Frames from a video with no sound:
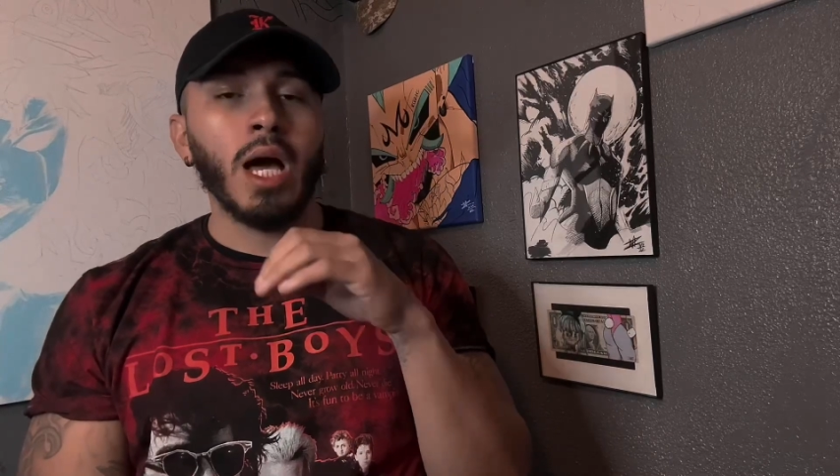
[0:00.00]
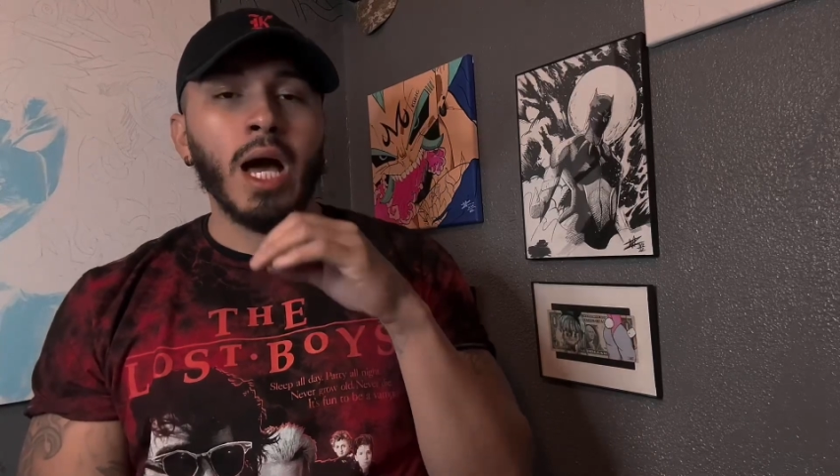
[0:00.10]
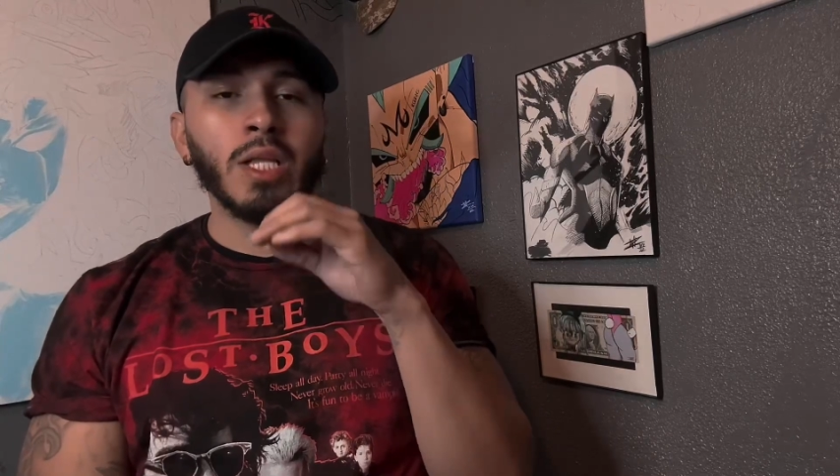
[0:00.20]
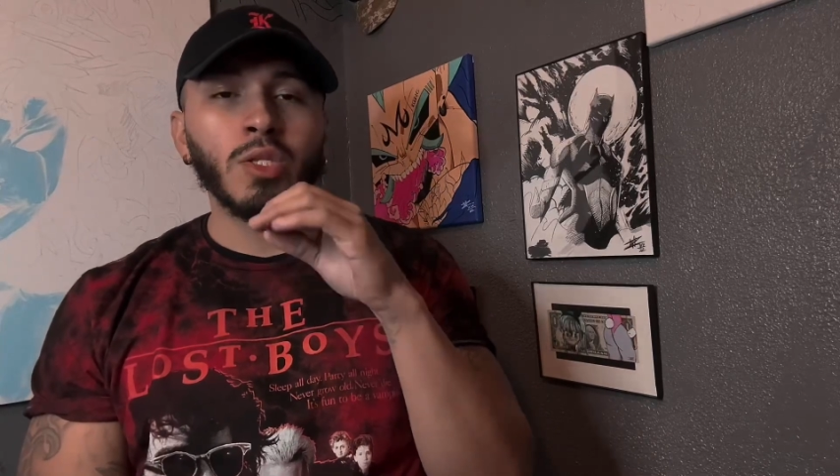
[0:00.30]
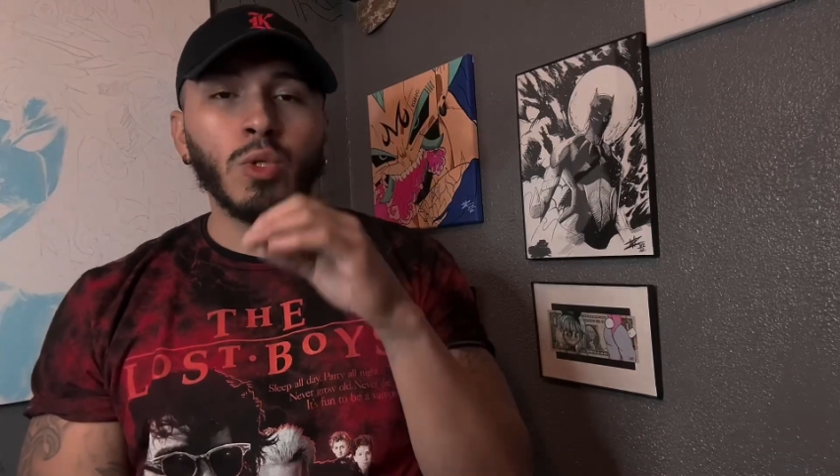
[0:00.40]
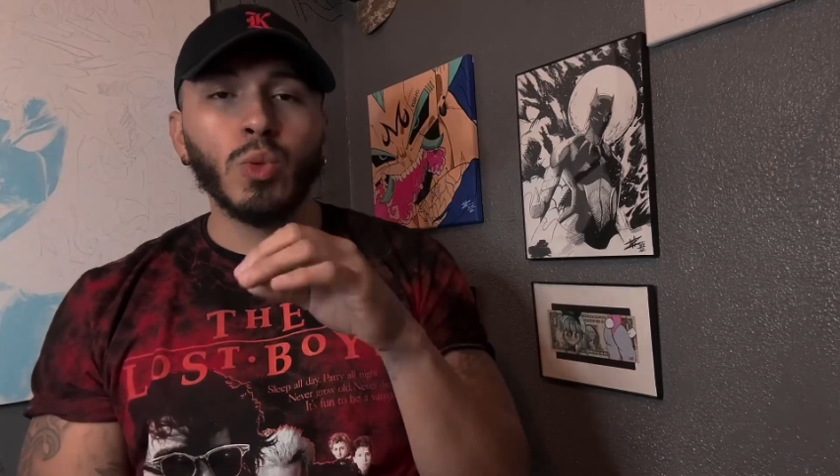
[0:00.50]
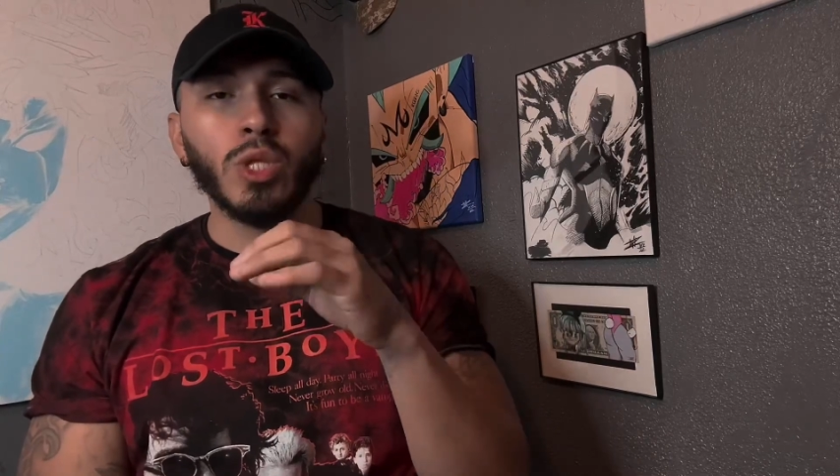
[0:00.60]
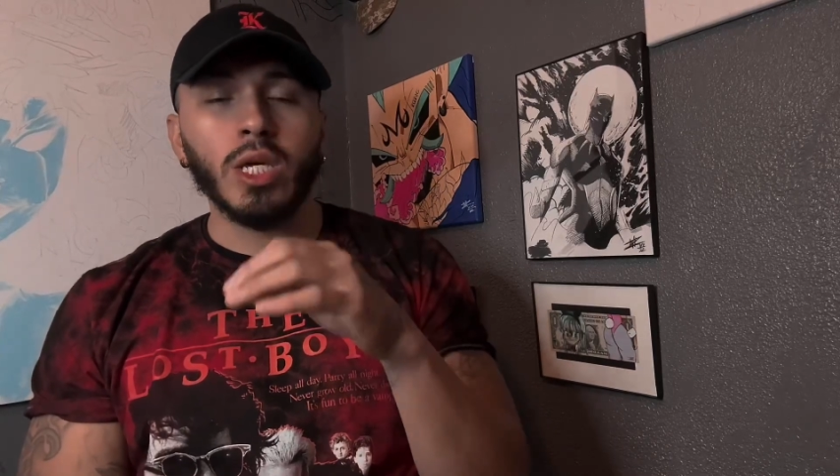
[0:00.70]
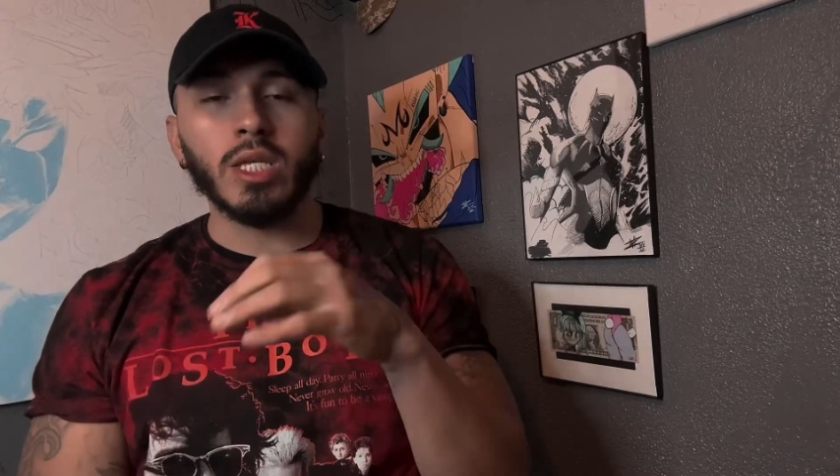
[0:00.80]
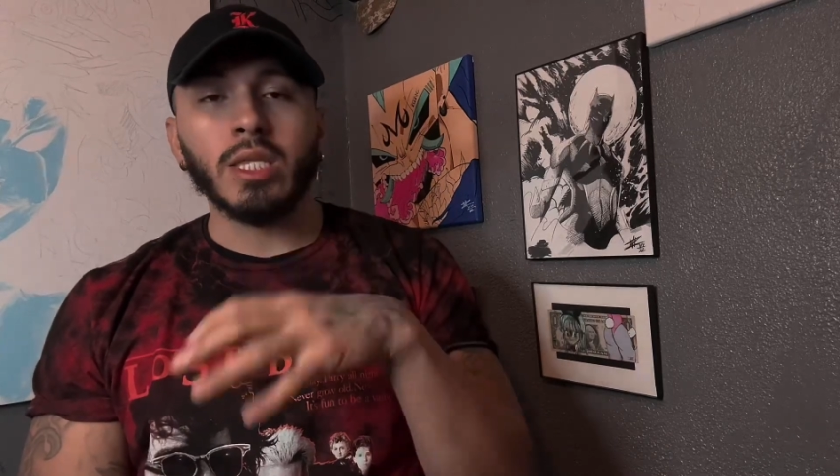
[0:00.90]
I do
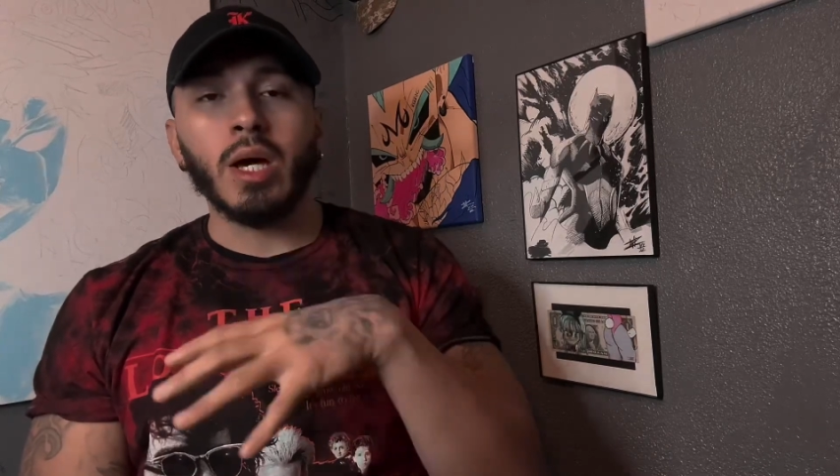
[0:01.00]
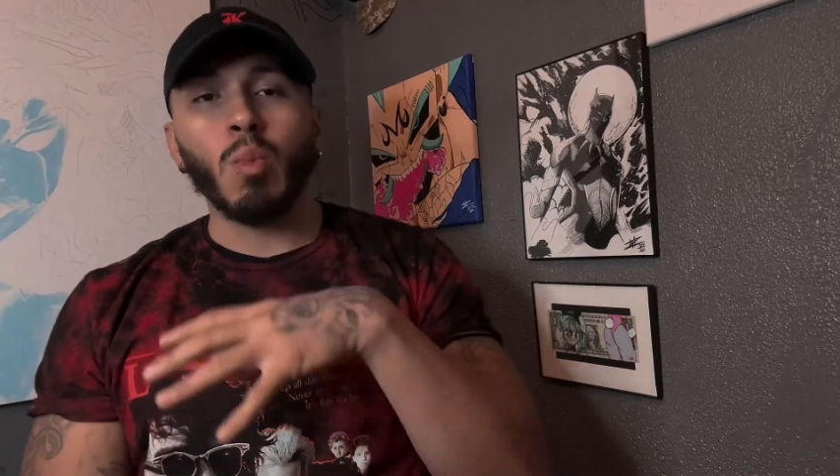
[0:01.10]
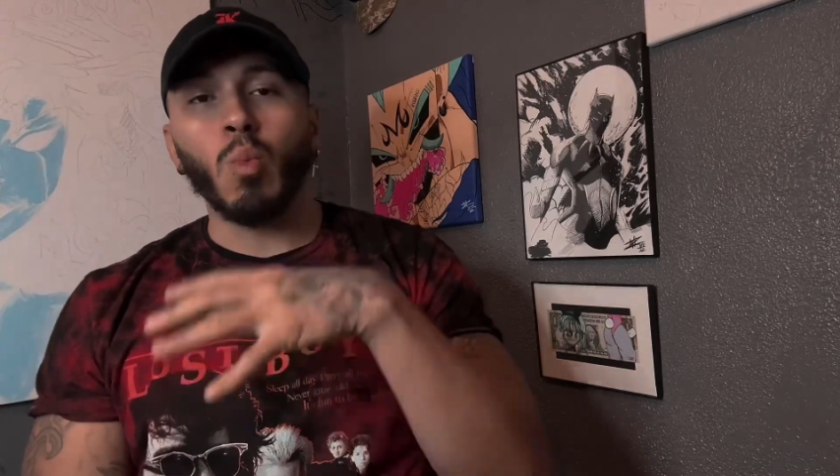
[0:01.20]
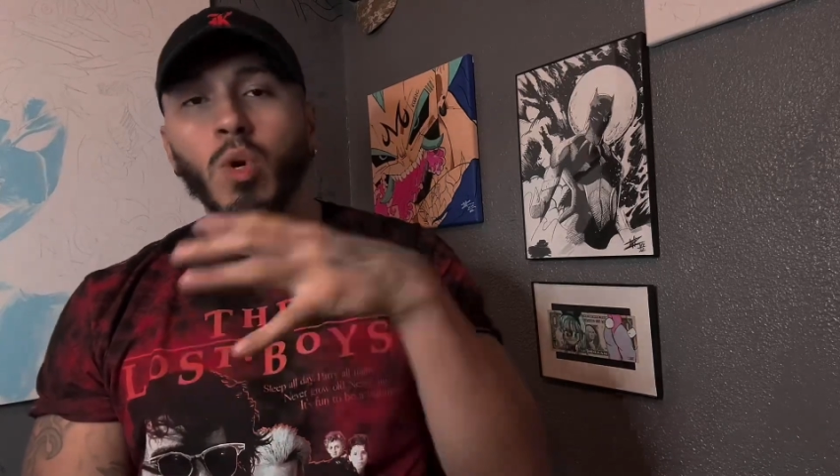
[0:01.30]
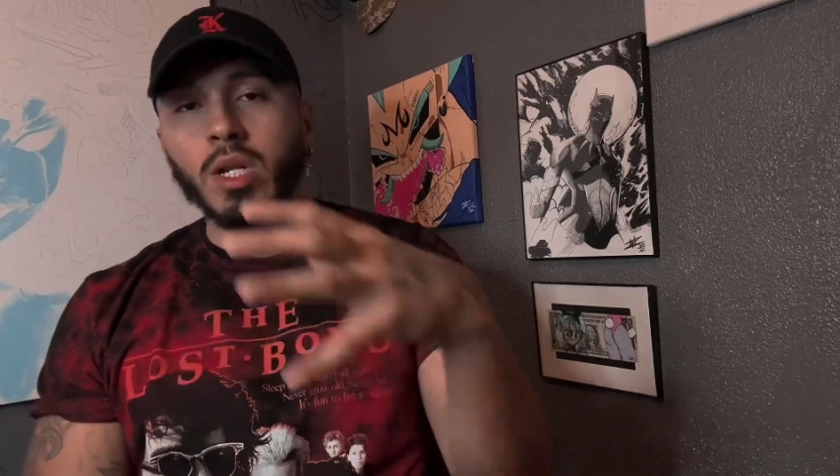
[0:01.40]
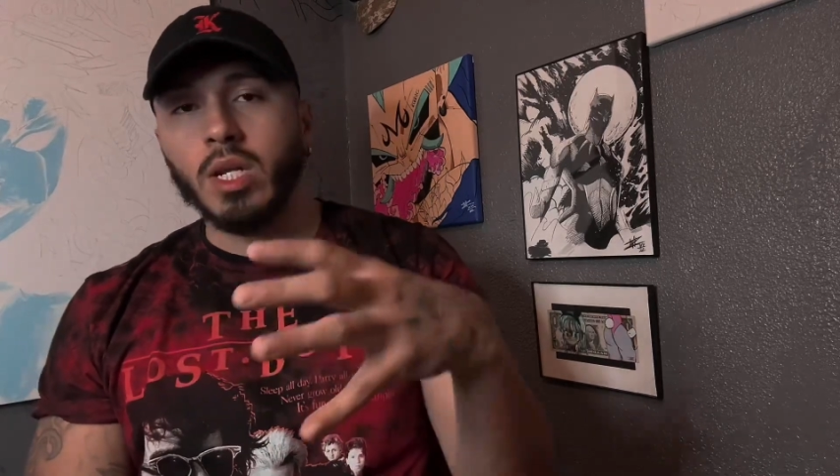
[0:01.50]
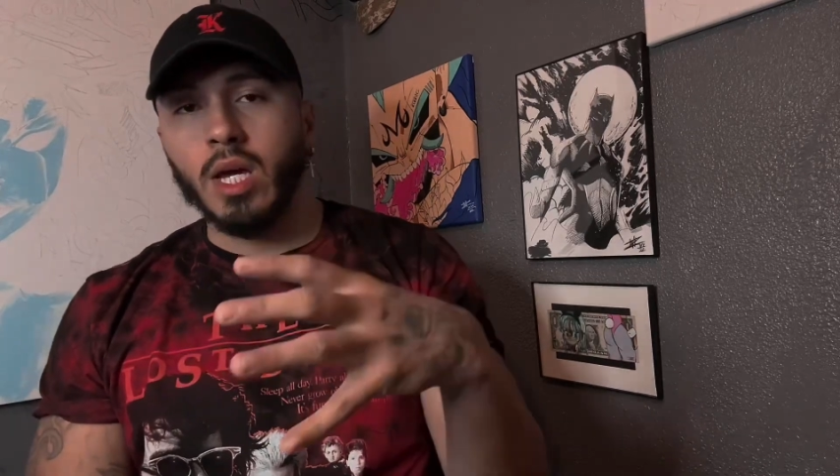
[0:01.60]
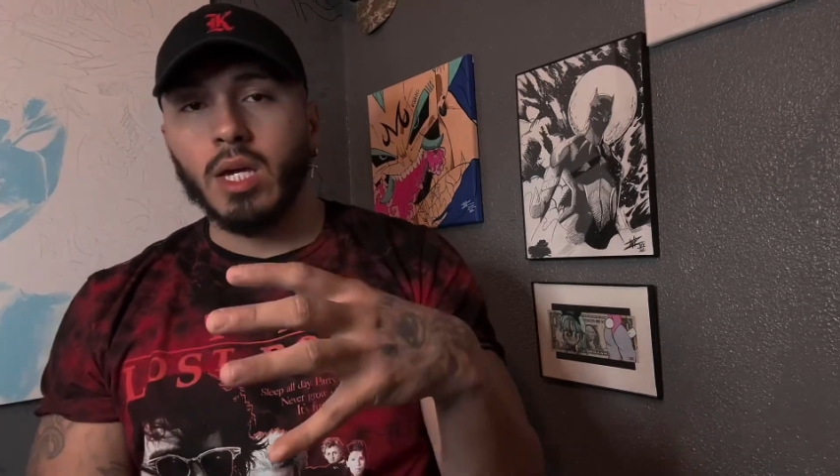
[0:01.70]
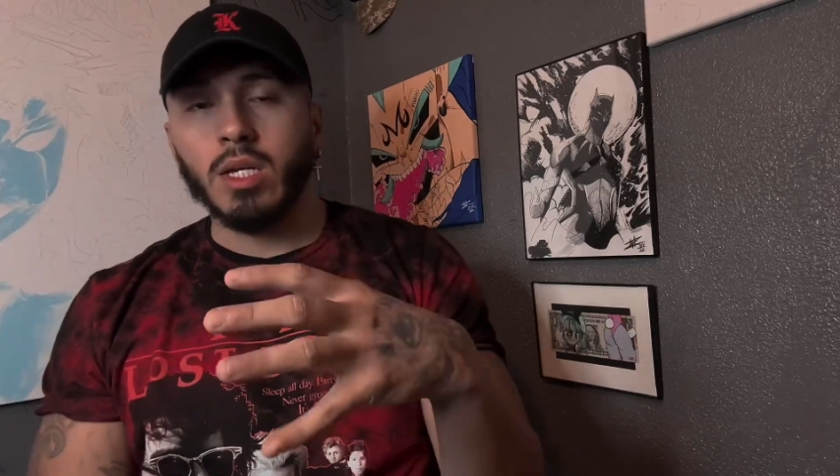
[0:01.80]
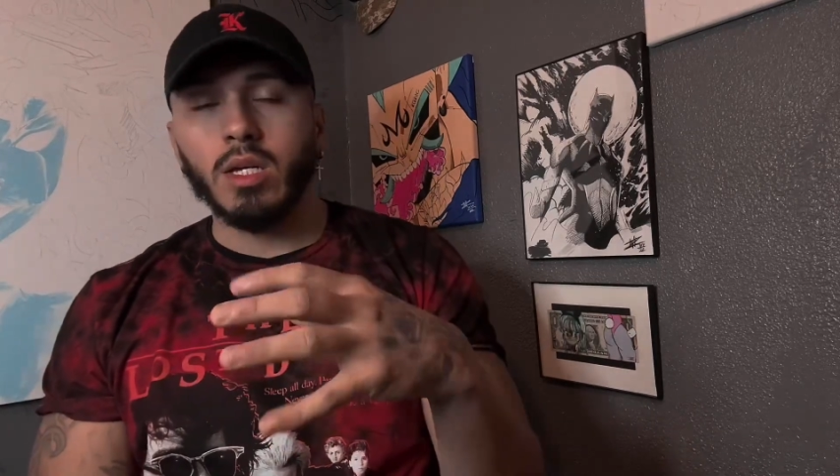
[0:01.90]
think that one
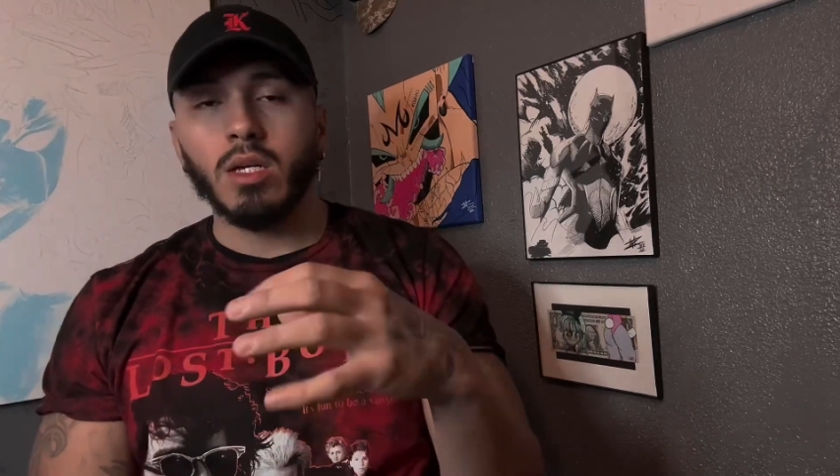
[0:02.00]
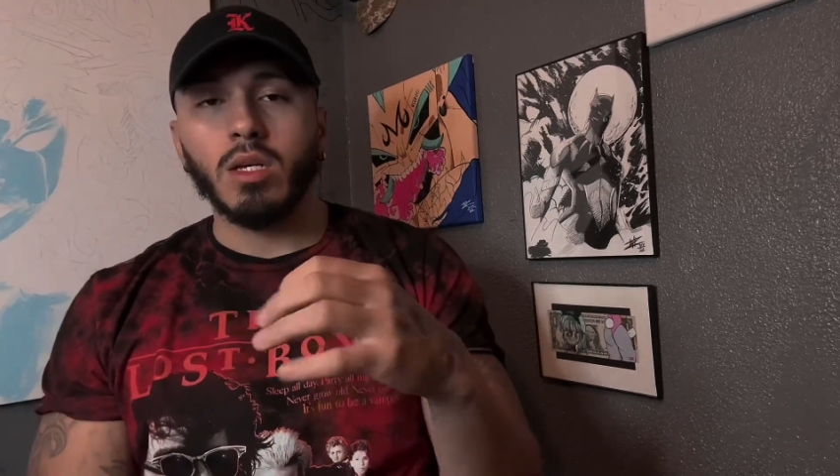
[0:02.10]
day